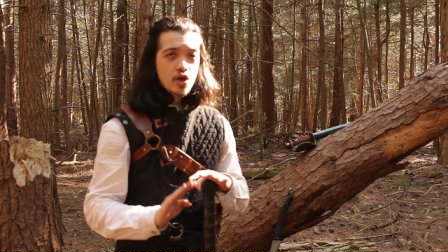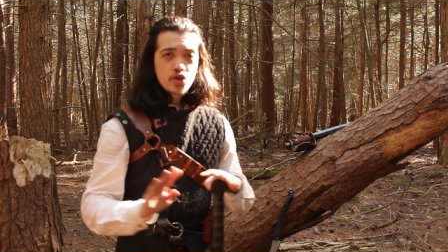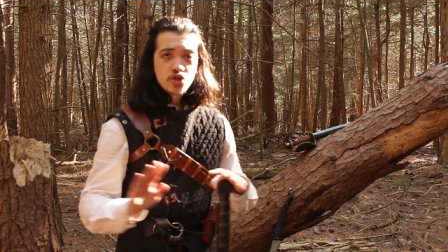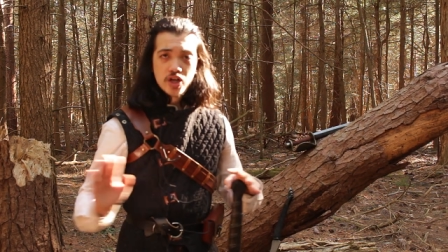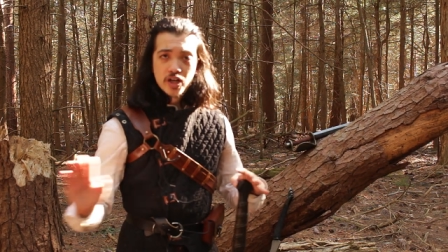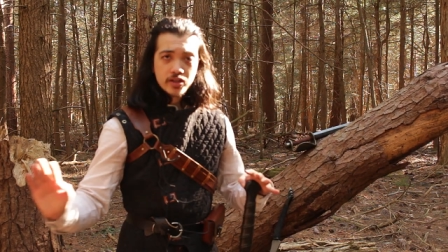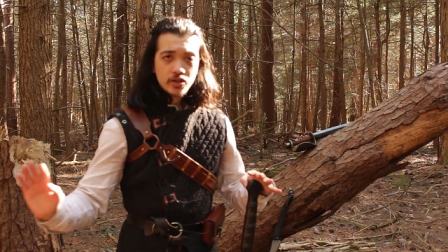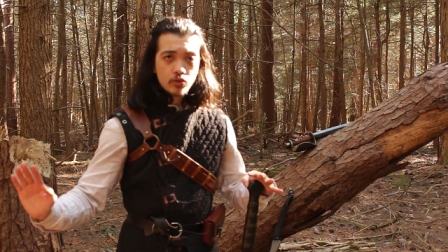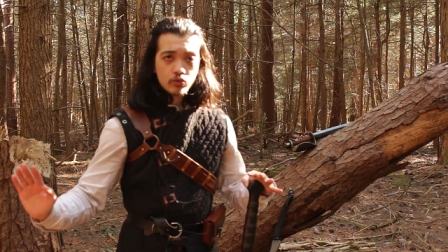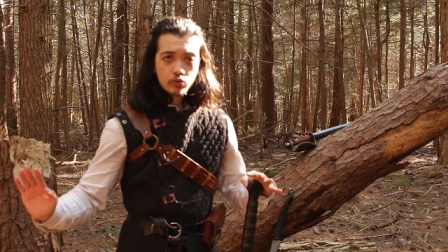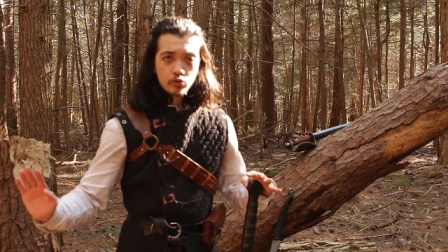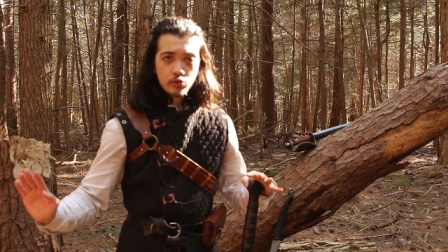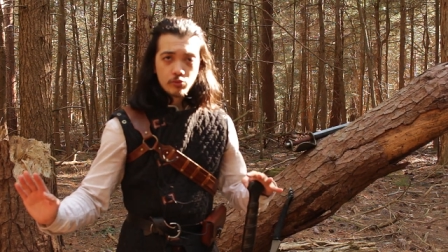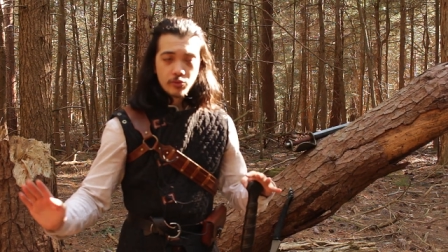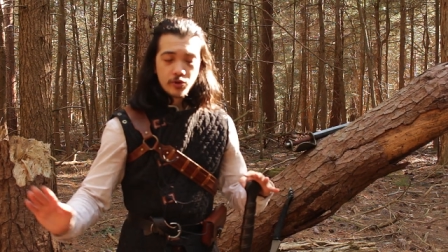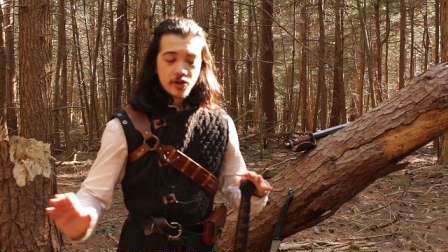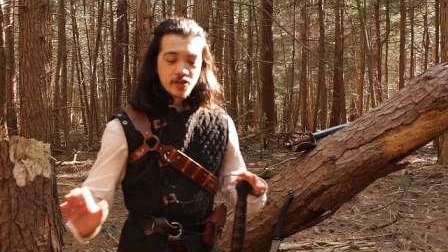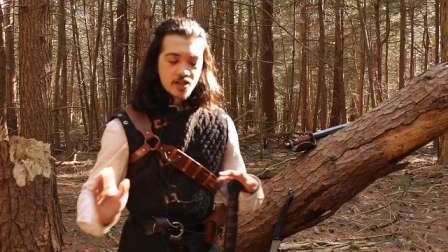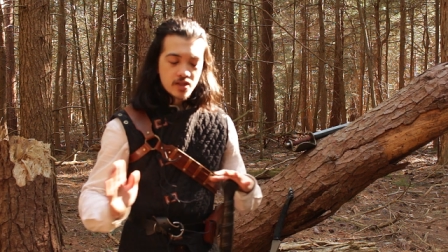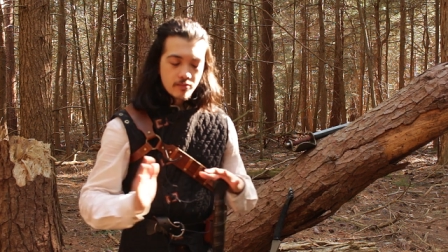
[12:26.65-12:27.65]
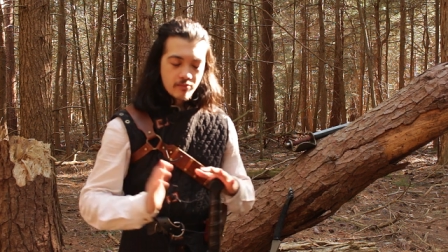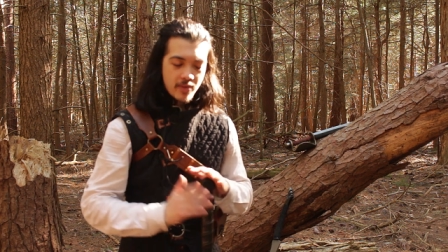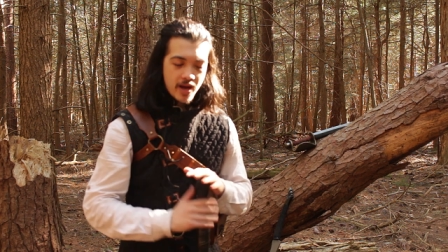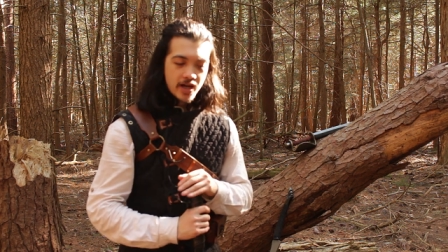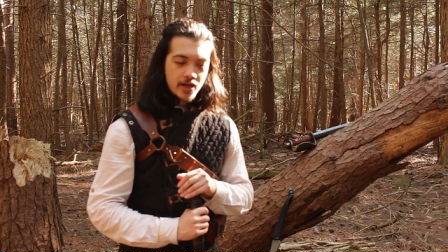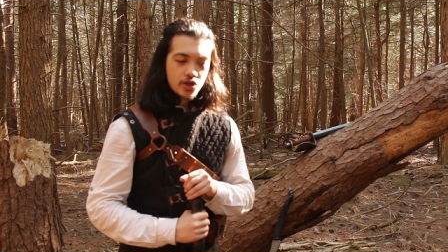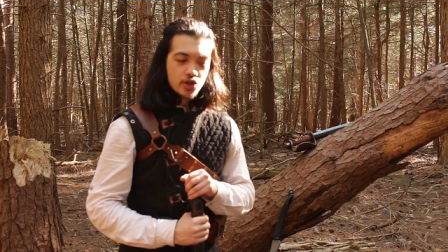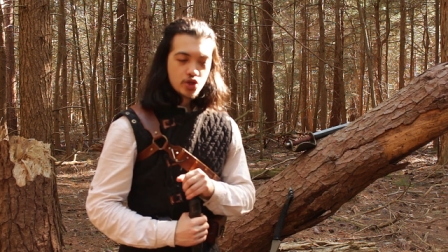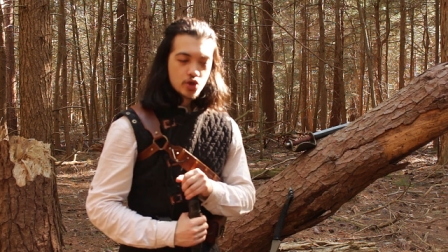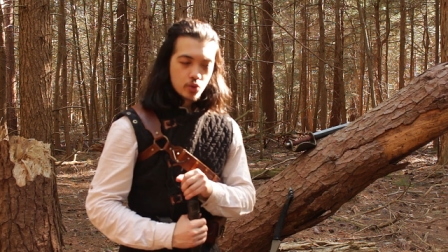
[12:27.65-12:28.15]
check the rule books,
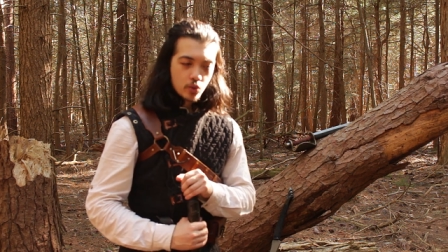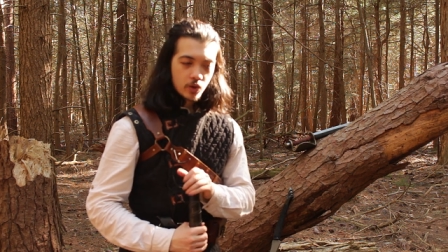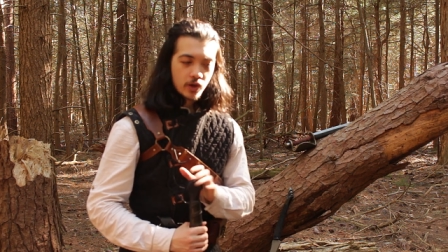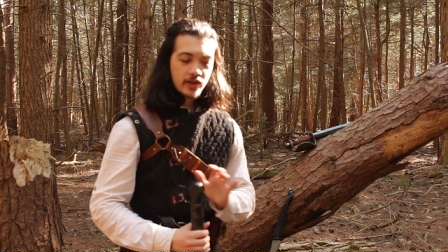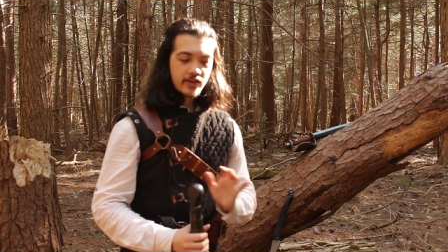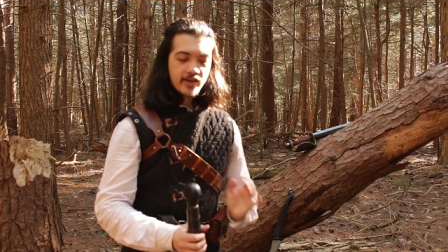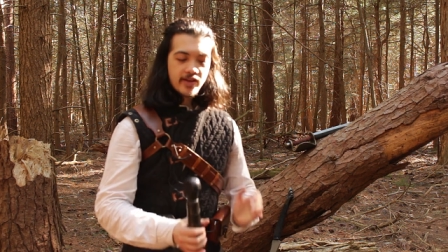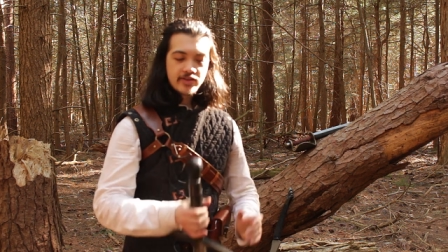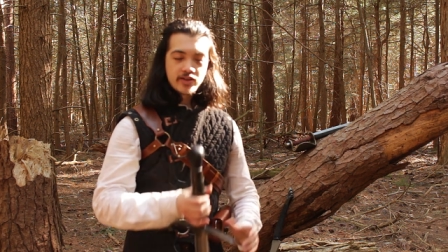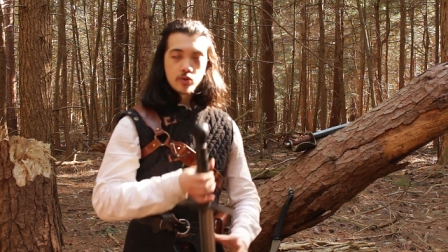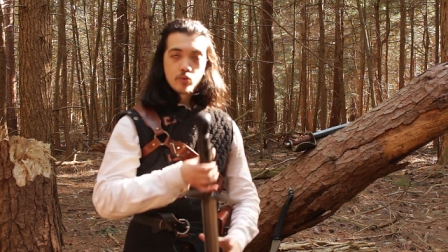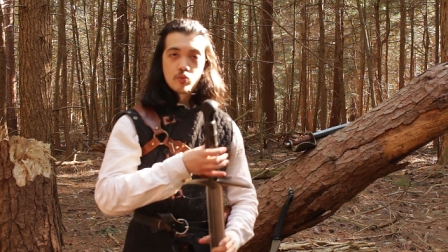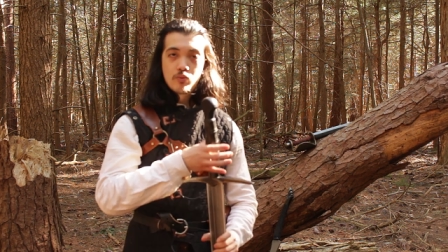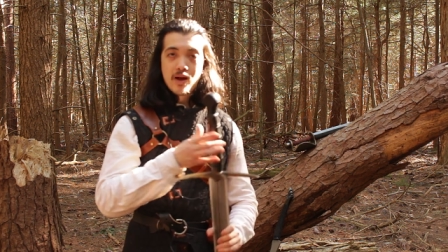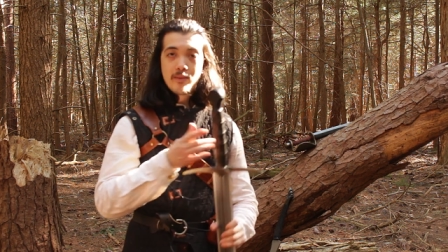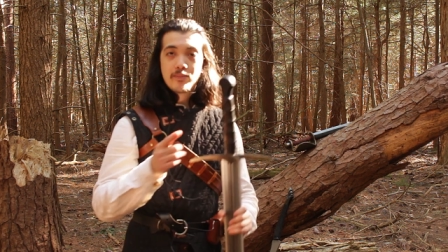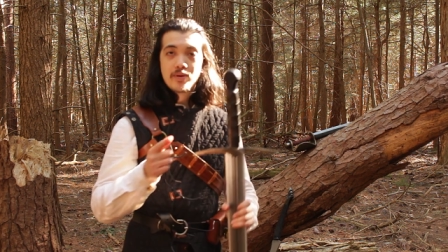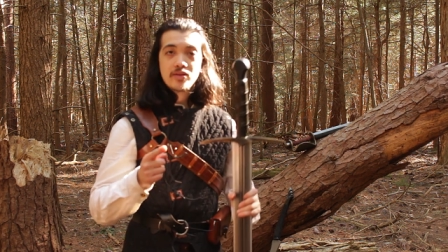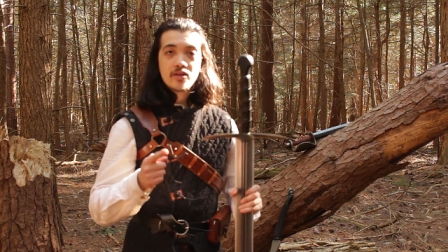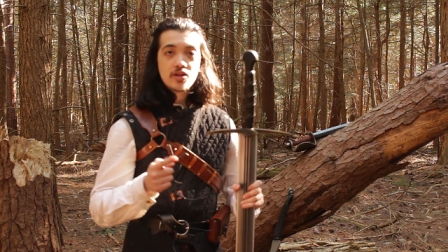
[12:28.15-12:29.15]
make sure that the weapon